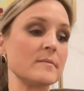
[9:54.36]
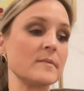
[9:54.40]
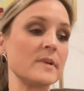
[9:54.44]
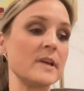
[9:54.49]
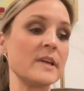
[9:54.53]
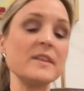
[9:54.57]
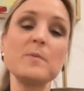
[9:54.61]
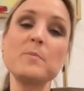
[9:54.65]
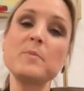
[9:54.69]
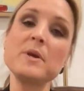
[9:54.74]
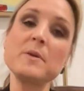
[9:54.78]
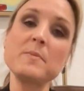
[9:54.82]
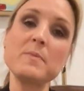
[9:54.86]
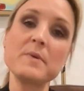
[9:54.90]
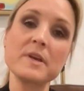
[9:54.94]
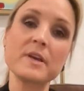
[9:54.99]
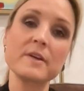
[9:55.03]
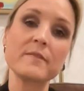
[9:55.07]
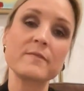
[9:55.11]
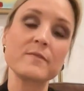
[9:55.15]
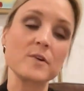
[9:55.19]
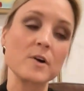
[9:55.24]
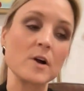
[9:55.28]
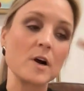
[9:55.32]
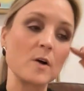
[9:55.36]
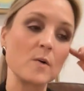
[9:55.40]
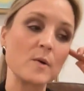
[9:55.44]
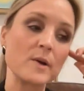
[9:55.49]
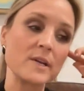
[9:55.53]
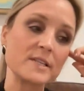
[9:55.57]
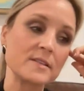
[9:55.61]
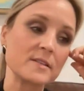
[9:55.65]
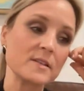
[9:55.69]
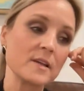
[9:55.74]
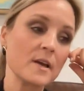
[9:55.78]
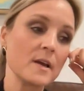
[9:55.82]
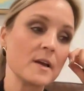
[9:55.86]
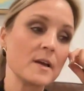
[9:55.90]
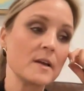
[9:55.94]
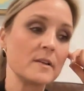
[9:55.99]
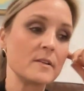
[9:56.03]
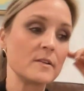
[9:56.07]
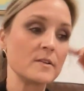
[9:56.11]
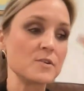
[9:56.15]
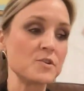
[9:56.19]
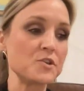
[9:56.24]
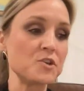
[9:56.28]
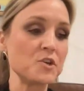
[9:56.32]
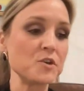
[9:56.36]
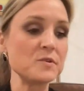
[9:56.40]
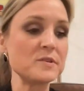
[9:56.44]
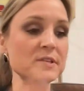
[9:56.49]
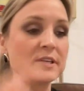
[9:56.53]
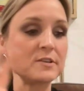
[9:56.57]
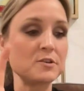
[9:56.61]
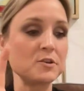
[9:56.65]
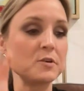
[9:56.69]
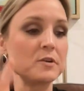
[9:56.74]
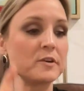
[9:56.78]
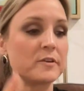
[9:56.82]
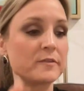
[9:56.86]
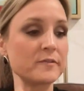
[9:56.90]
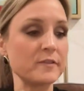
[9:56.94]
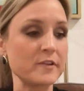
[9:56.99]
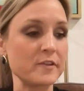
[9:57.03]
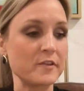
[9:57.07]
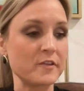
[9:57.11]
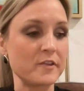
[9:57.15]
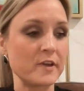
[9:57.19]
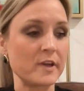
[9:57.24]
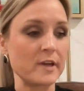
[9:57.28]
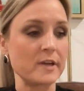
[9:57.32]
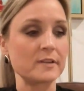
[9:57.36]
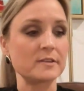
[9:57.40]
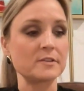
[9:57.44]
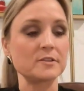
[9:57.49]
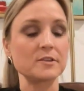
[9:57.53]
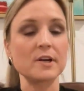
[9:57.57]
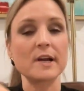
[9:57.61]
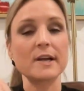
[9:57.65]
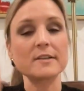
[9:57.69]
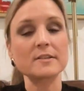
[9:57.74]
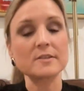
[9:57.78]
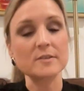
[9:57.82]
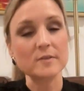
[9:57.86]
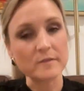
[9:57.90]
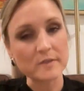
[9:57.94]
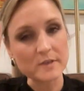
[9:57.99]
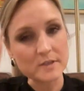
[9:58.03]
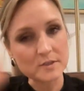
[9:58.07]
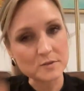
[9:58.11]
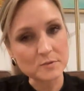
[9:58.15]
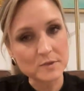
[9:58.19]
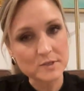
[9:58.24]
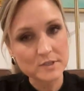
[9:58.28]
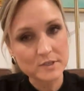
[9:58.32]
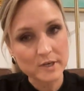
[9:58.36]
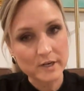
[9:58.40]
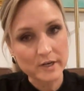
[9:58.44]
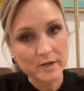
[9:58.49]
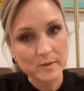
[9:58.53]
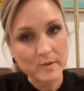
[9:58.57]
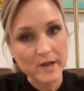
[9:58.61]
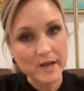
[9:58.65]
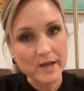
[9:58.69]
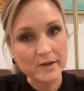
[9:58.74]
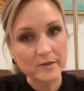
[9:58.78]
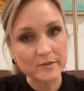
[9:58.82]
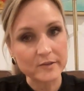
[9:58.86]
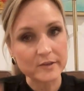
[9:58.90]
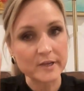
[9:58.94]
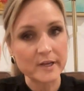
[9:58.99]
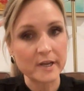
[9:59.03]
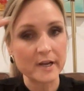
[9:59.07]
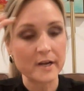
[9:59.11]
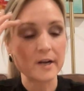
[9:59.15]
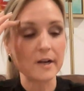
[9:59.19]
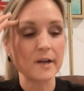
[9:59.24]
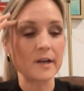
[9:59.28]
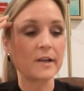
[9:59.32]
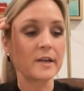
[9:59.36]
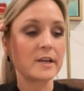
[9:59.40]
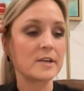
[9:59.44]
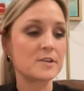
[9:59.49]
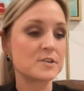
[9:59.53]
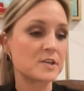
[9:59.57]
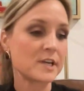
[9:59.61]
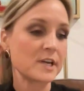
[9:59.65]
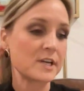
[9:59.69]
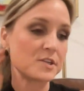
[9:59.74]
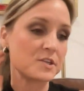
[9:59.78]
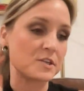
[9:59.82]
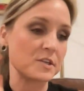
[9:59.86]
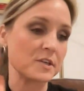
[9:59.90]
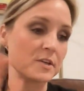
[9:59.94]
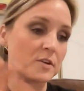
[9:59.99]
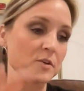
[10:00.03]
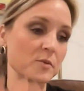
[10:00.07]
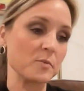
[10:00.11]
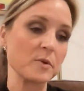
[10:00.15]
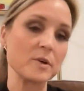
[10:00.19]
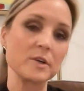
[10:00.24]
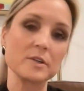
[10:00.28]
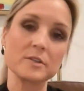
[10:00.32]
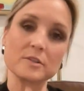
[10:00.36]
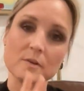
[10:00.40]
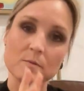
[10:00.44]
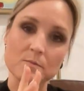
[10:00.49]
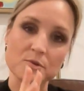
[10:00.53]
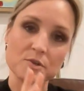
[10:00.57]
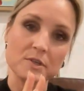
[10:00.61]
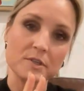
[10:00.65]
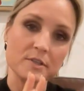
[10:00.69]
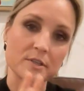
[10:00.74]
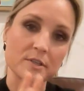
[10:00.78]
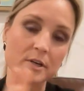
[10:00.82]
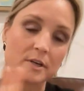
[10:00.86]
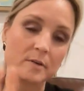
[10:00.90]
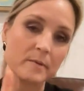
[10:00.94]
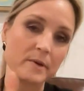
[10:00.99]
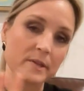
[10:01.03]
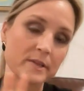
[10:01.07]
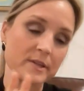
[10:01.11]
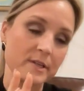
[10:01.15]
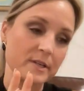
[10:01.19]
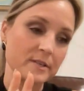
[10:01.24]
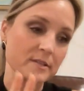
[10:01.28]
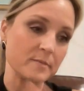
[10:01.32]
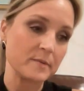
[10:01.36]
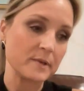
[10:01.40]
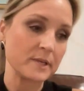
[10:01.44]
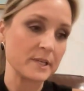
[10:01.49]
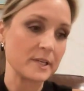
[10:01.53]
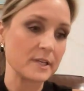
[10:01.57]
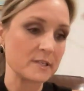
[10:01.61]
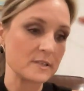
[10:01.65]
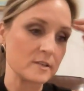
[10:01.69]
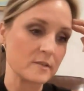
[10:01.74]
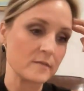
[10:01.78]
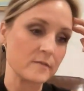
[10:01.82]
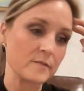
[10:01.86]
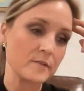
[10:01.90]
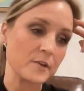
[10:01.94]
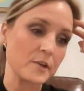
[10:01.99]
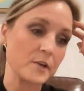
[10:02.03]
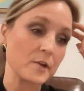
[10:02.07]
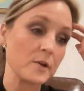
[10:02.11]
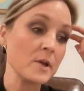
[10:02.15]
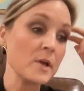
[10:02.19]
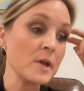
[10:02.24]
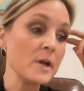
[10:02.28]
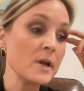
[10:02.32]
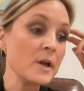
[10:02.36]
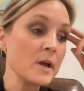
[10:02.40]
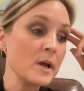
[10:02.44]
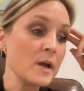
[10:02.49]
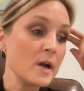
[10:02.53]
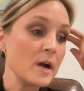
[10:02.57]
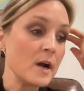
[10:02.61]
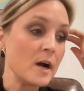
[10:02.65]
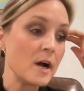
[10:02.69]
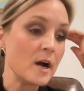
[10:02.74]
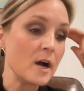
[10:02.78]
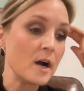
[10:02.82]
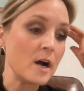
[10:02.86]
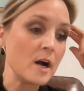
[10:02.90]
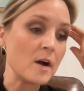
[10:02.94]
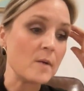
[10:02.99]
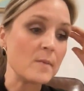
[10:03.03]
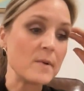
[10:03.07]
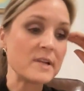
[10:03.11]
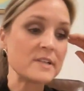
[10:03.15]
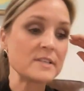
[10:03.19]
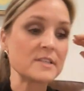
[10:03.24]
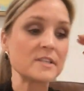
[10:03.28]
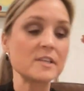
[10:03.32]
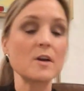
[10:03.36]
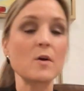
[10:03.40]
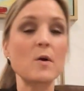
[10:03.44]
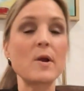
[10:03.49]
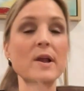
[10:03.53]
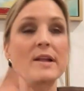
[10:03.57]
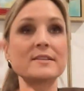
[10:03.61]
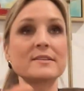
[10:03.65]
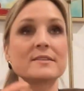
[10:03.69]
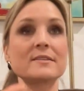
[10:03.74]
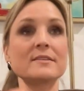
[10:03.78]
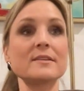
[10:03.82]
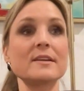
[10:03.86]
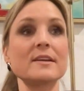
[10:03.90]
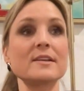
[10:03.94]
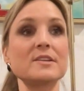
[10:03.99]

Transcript: in the PPF, they're always they're choosing two different things, all right? So this one's talking about healthcare and education in your book. So I'm just going to talk about that to make it easier for you. And so it's